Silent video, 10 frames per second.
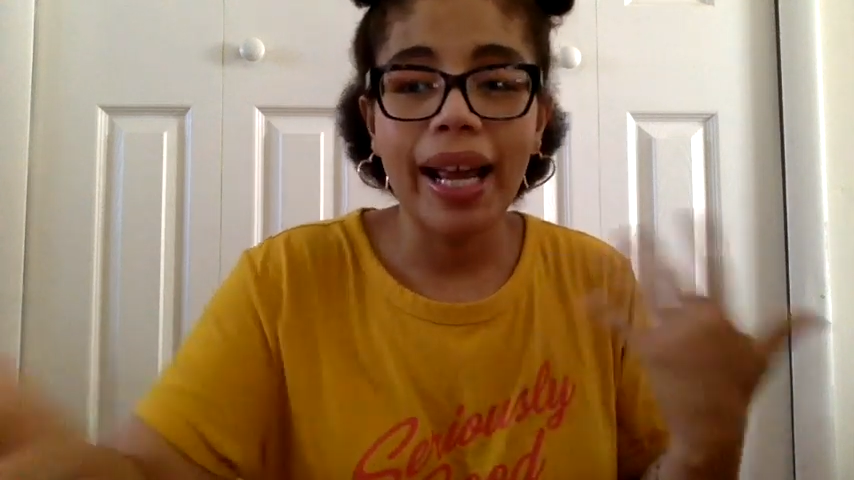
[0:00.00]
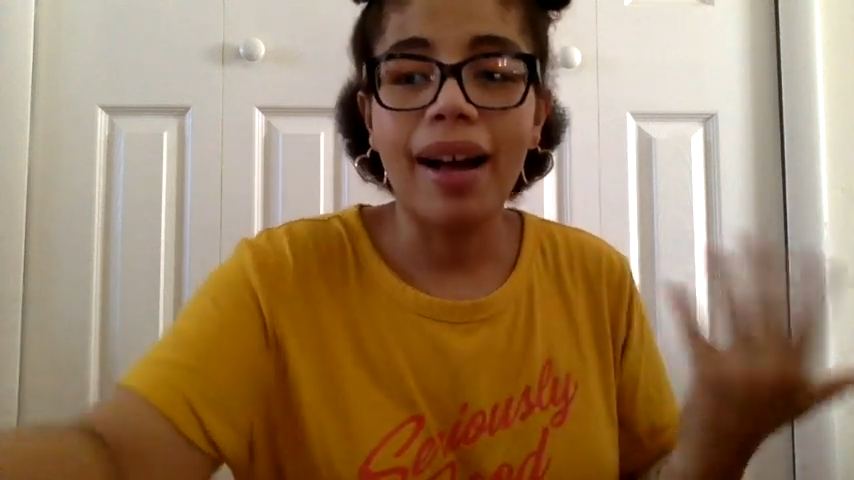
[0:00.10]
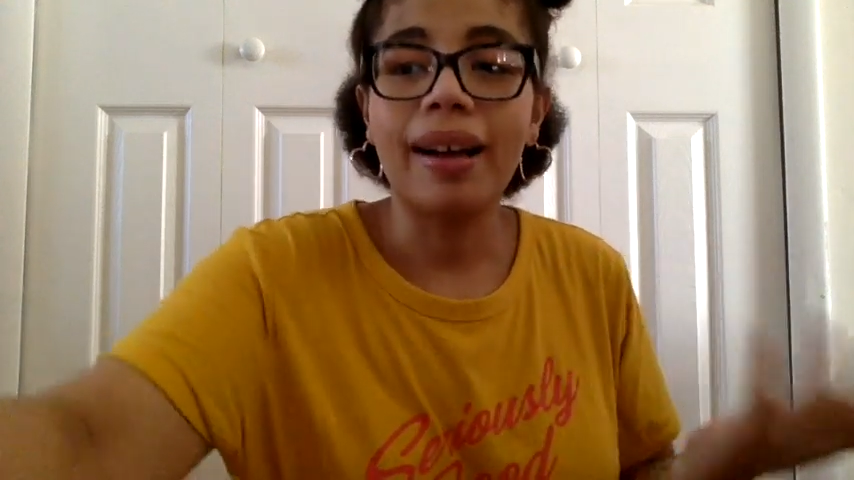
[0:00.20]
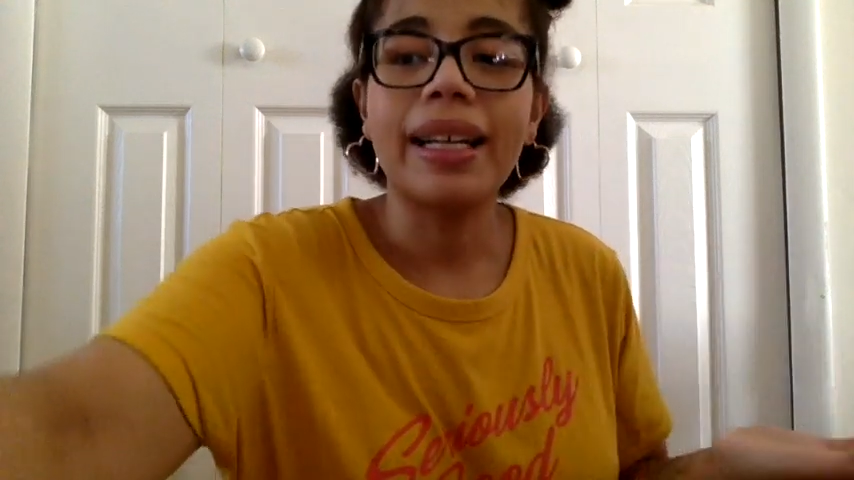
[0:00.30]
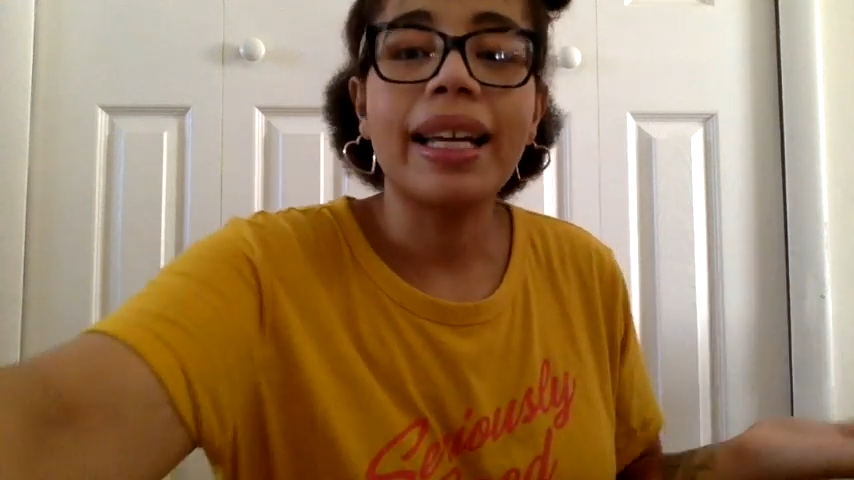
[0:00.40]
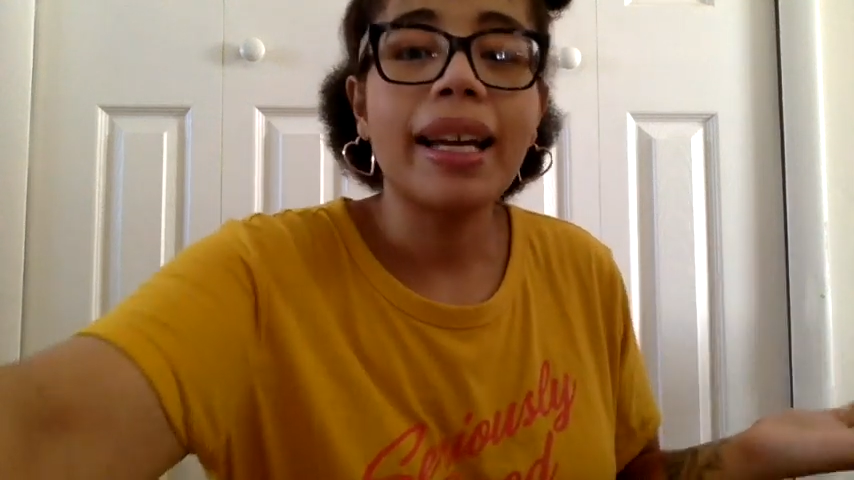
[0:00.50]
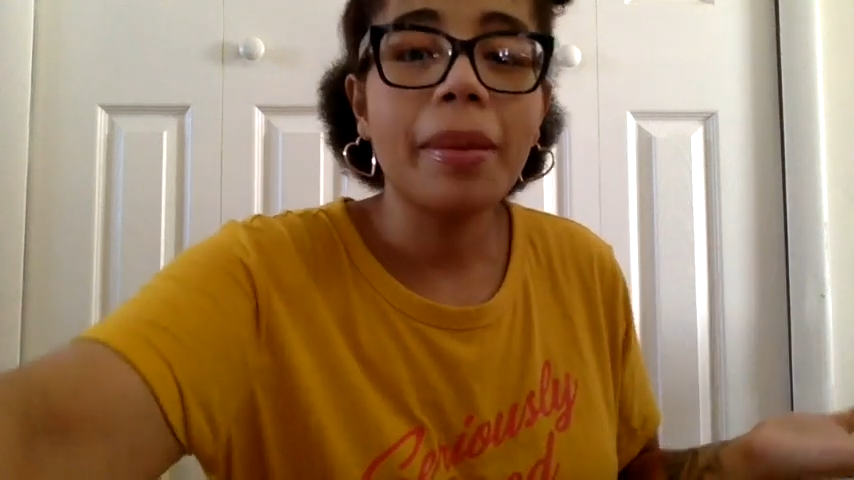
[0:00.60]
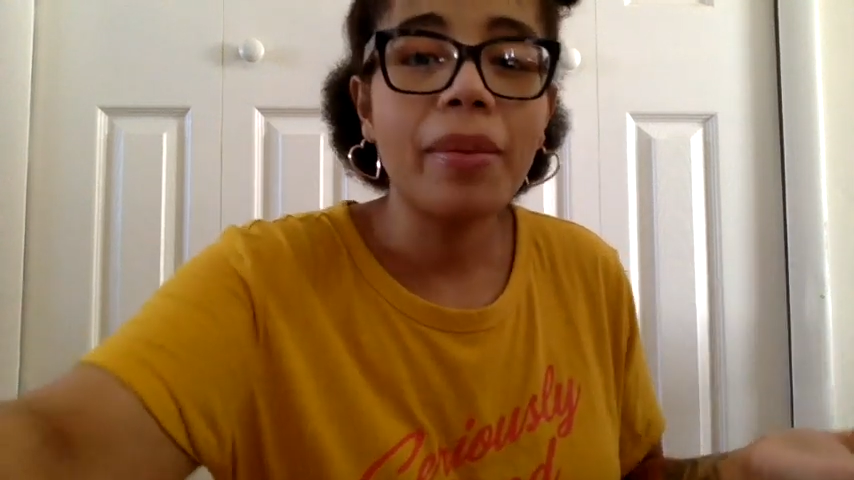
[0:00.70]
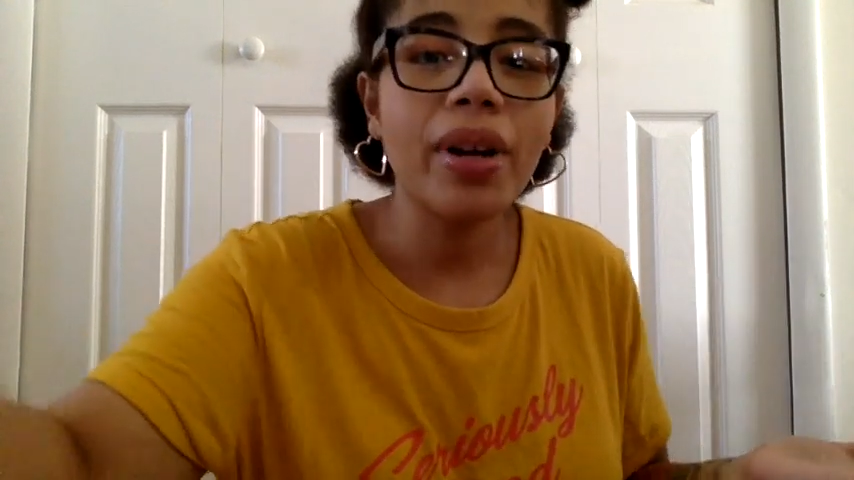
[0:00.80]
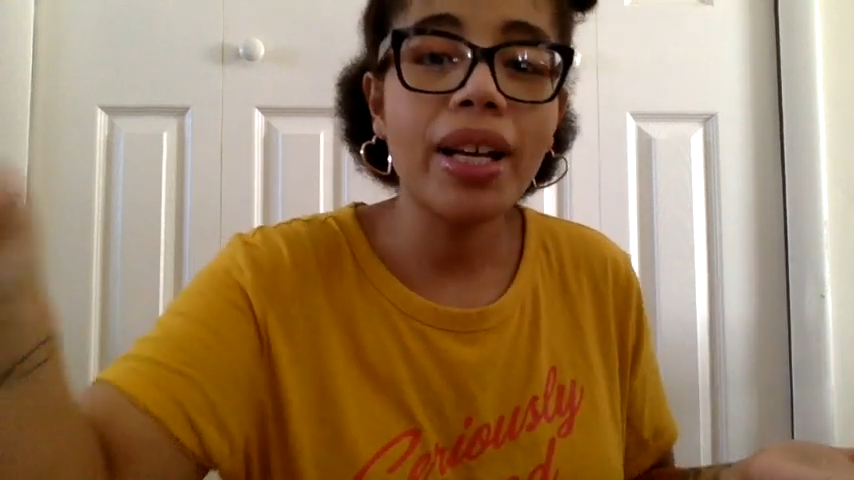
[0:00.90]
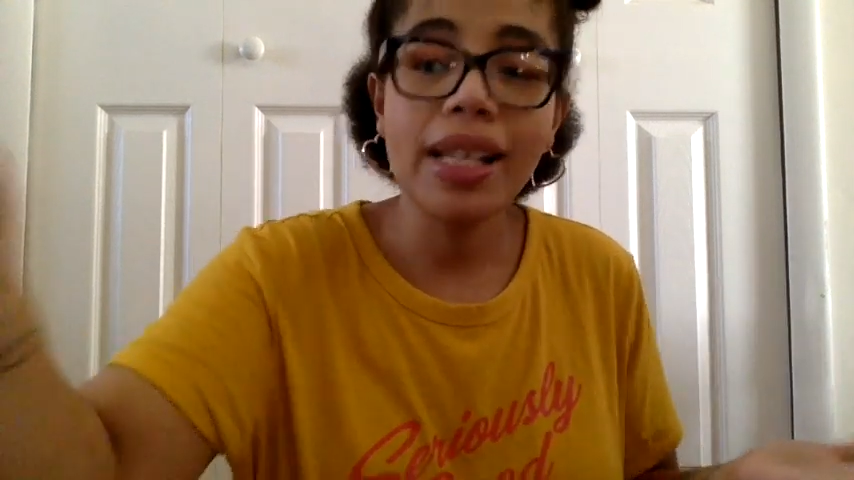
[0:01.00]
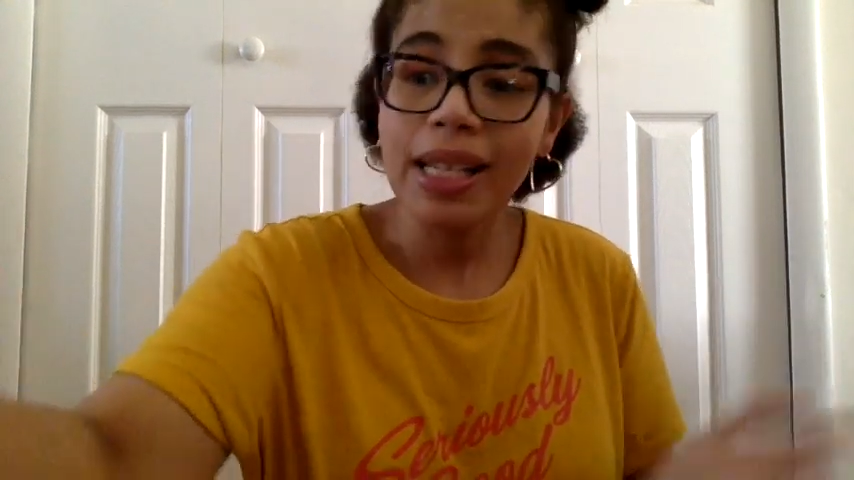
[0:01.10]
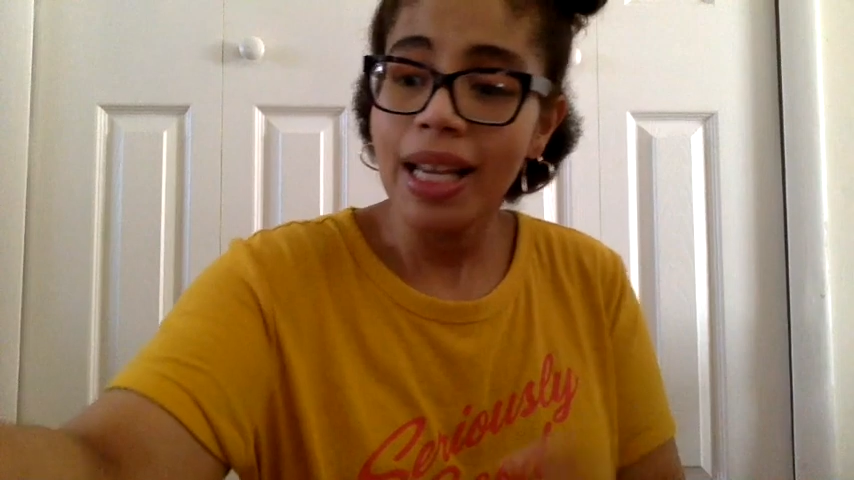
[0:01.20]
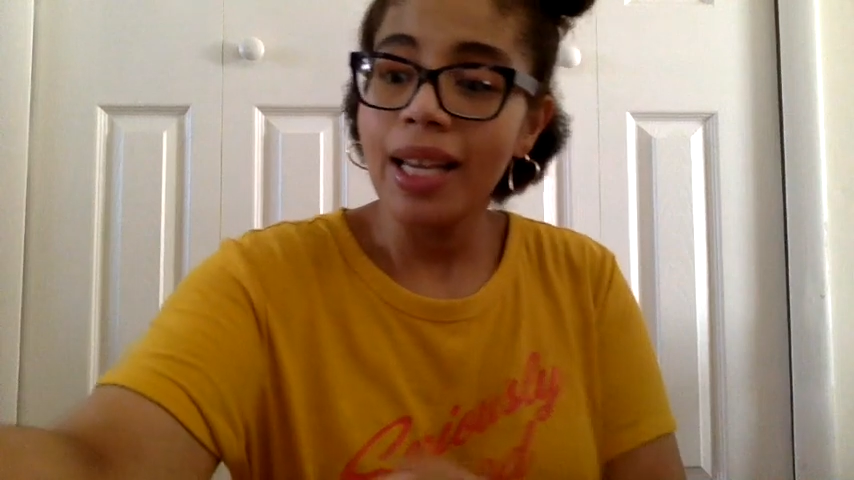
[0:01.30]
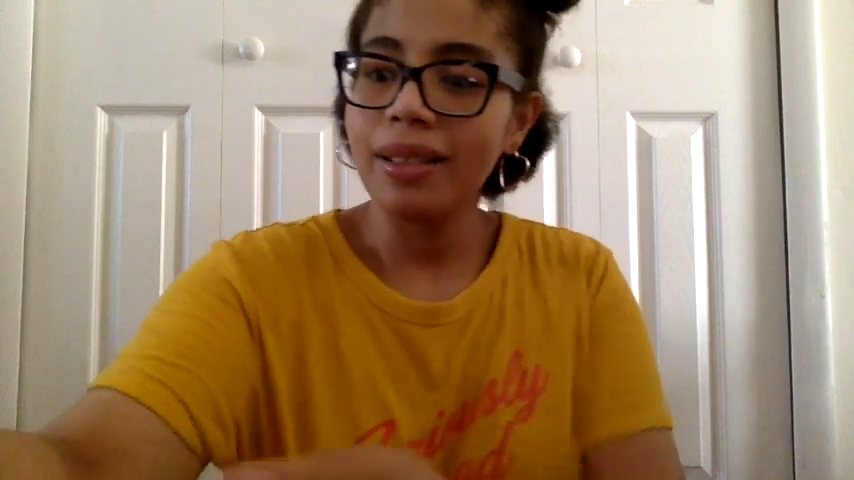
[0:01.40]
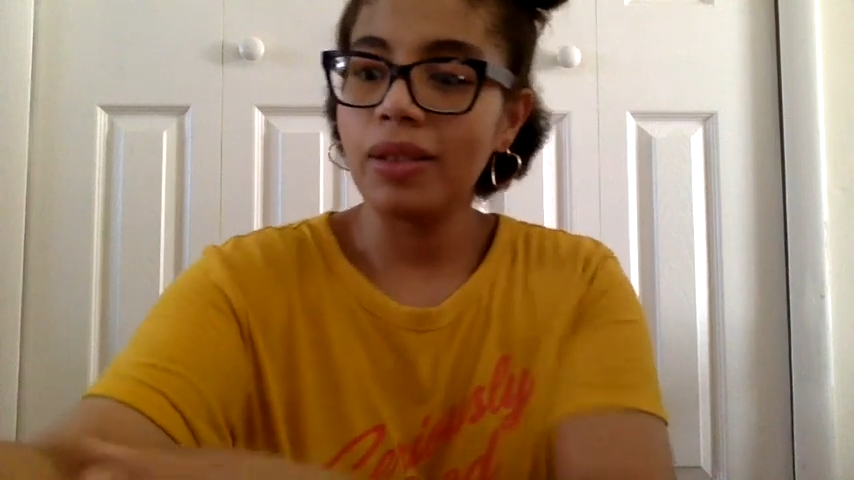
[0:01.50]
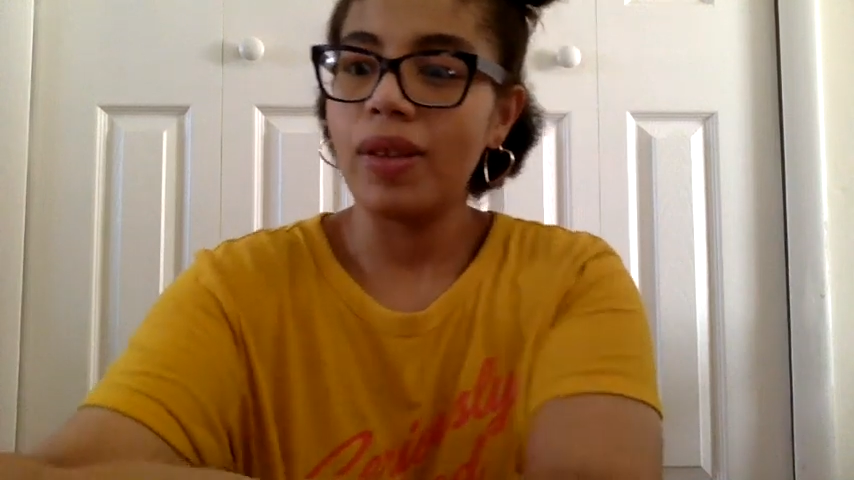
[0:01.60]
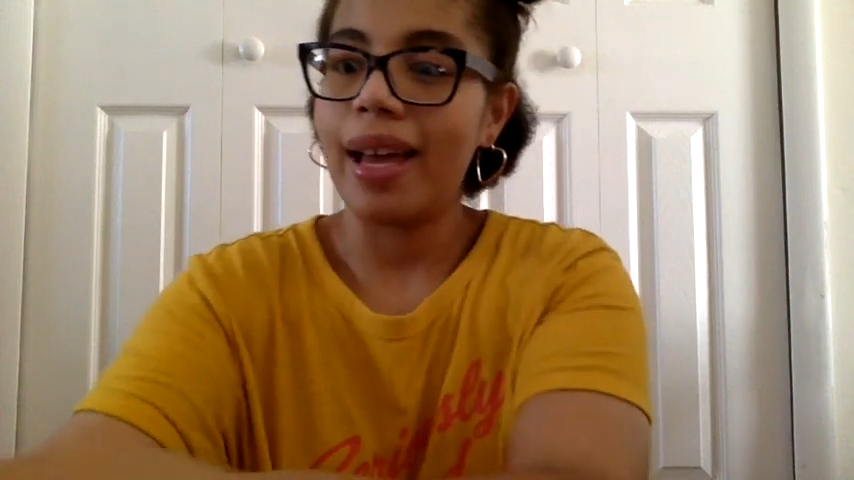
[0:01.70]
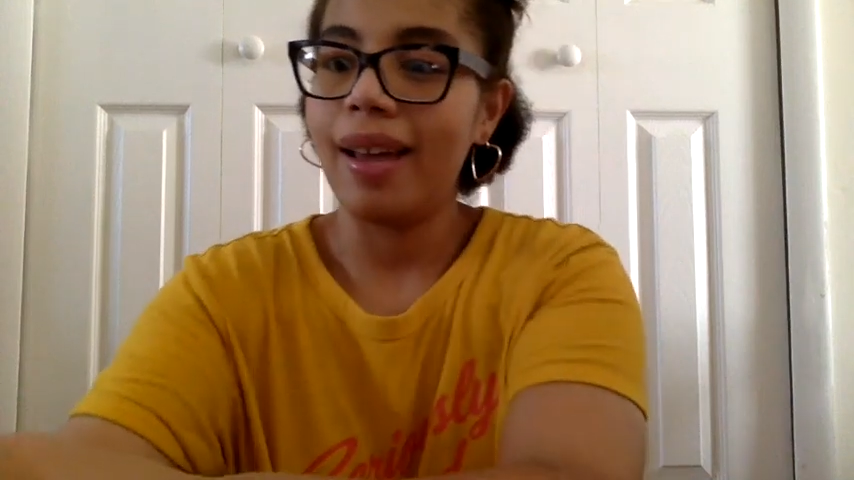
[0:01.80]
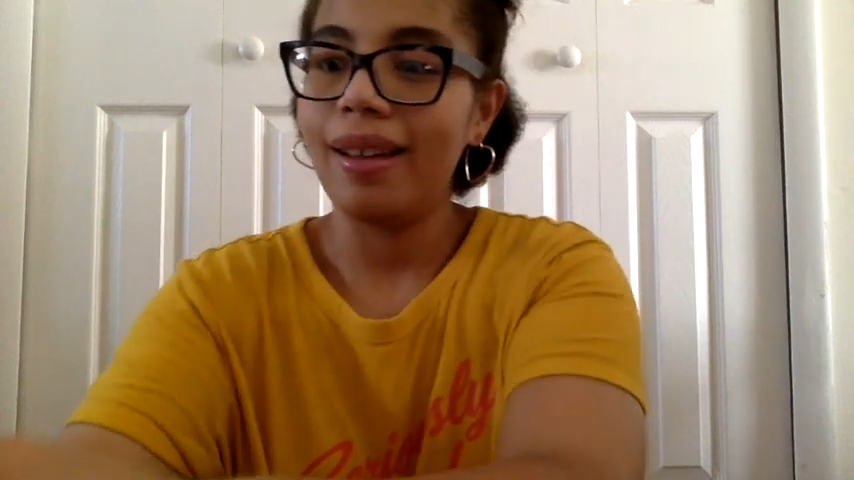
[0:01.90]
on camera so
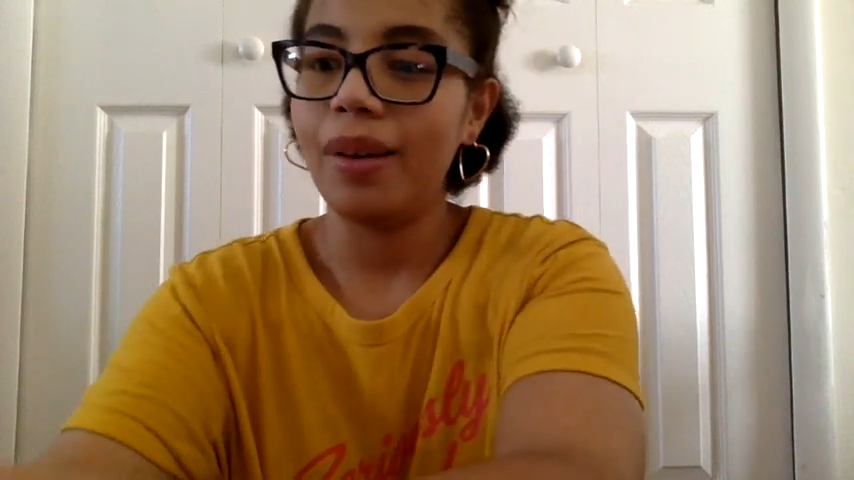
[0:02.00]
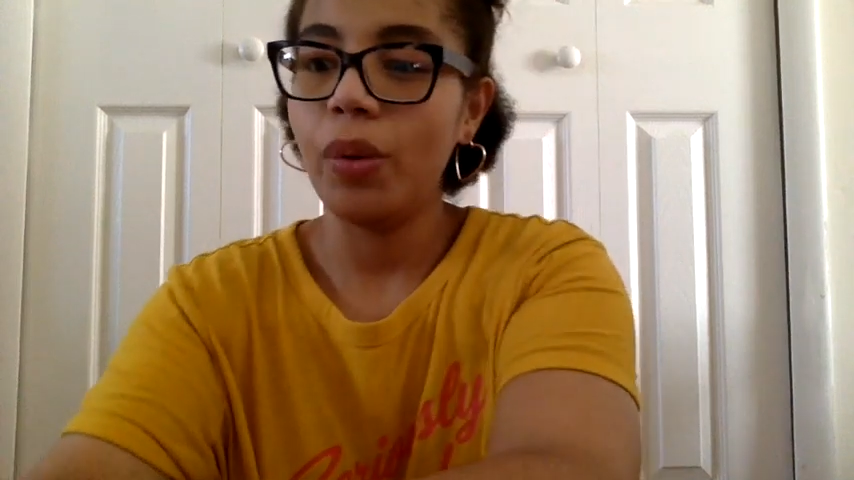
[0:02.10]
that